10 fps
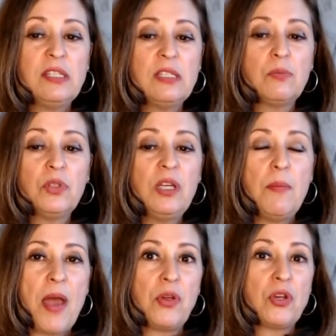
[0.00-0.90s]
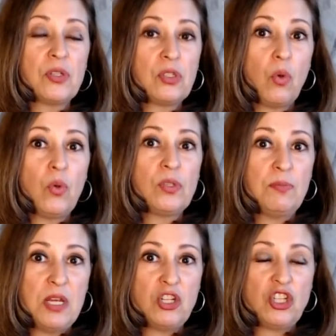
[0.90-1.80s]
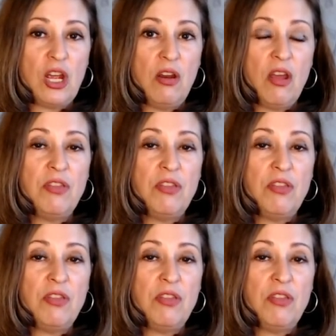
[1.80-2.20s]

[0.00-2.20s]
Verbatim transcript: is really about your soul's mission.